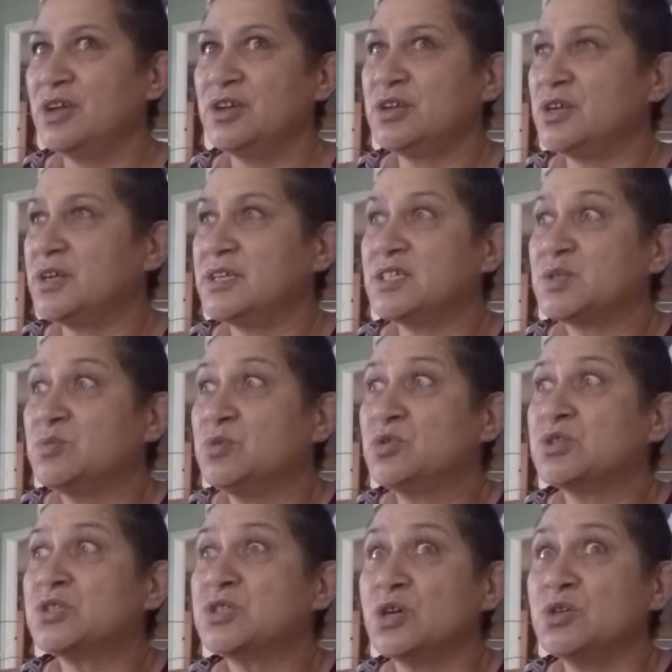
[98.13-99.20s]
You know, he's more
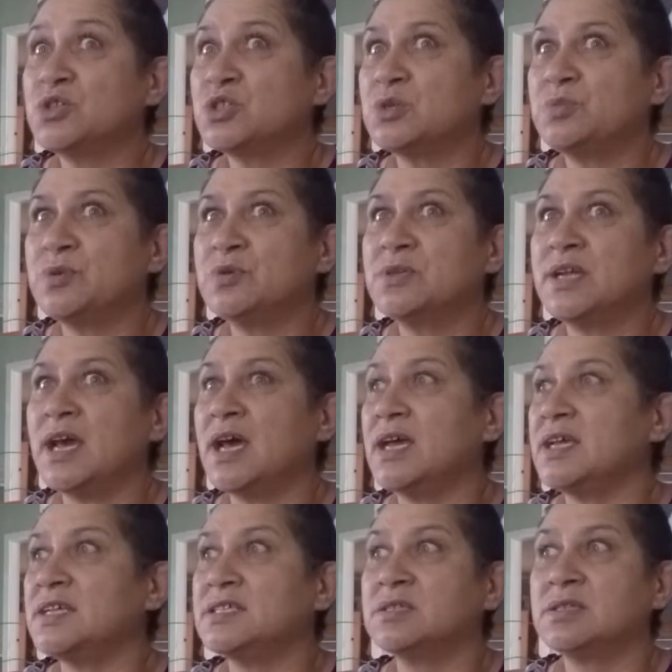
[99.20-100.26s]
sociable now.
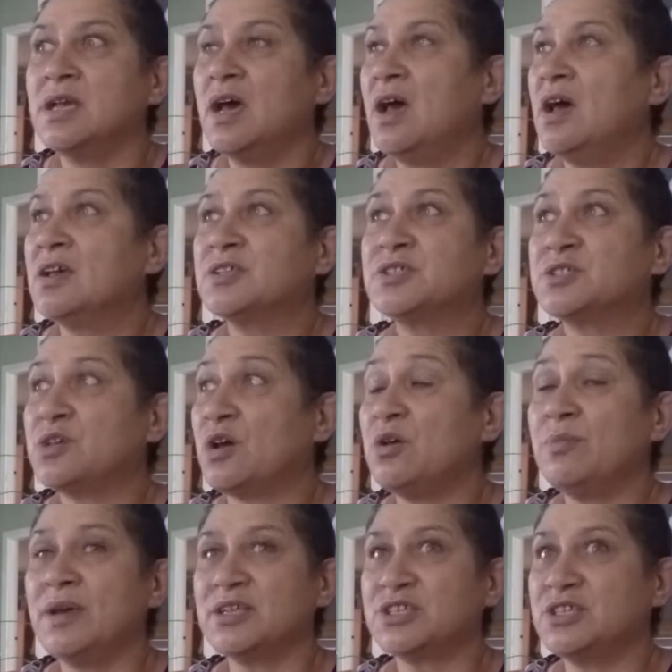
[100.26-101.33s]
He's so
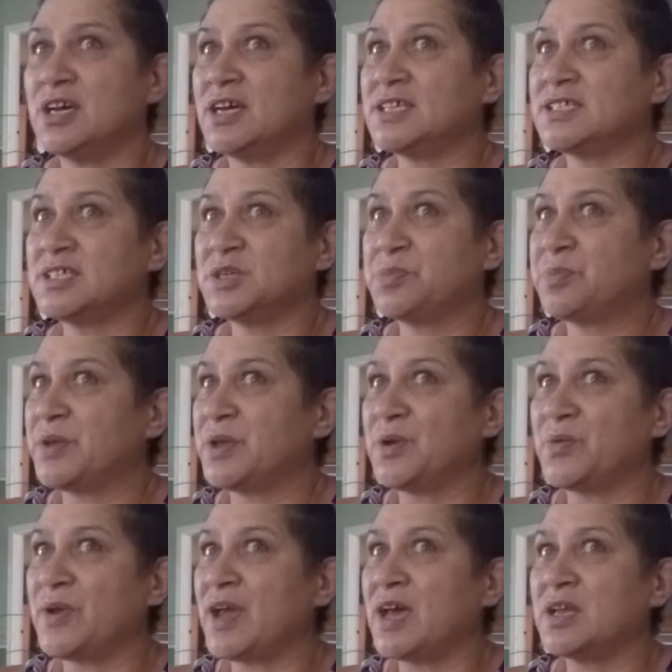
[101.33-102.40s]
much nicer to be
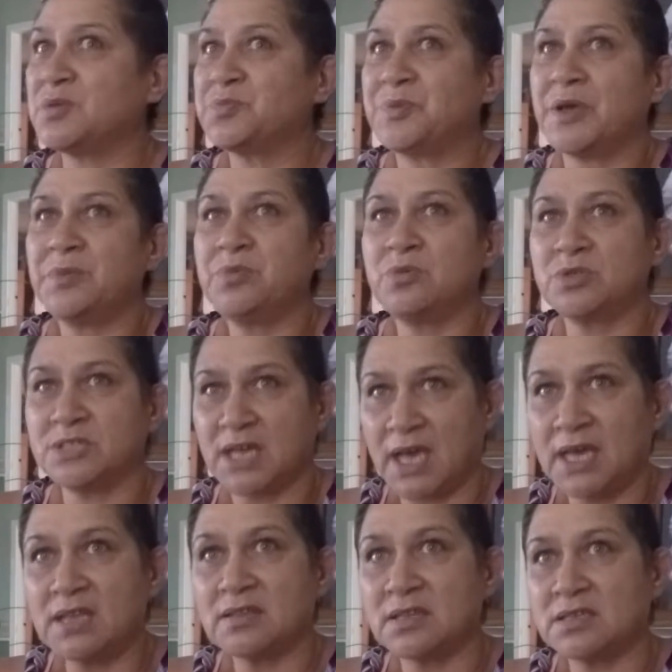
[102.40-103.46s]
around. People
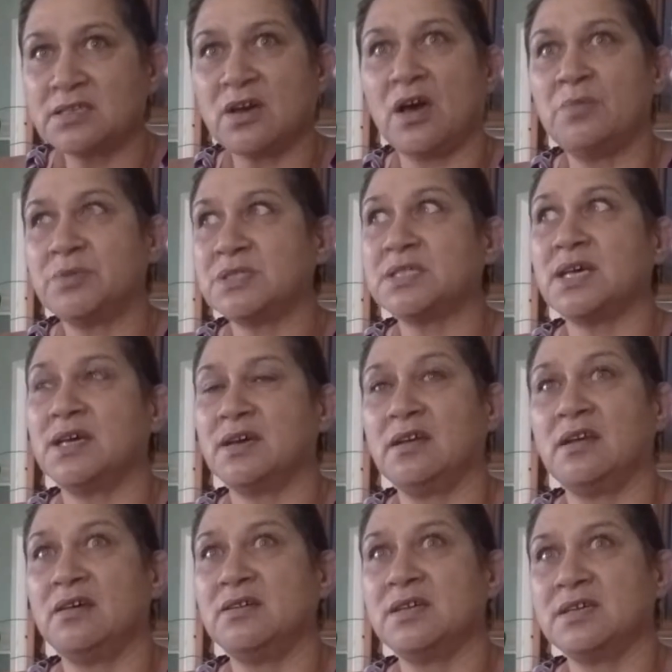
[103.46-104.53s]
take the time to say
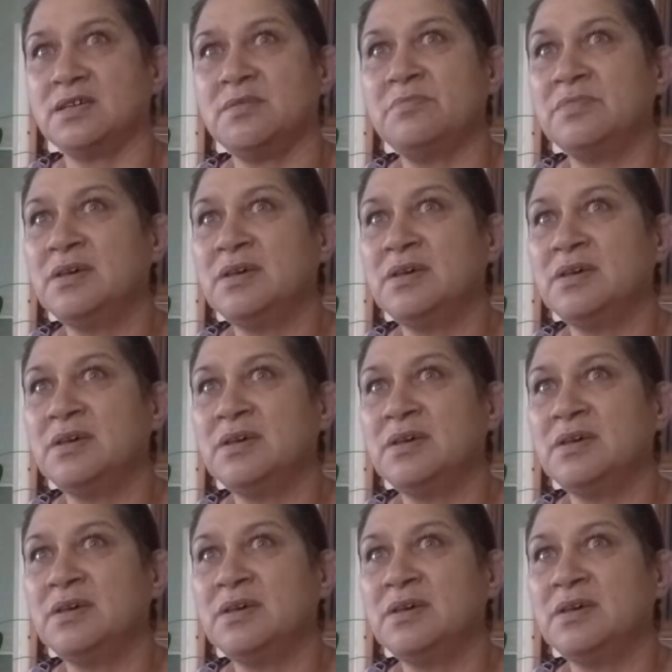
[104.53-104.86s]
hello to him.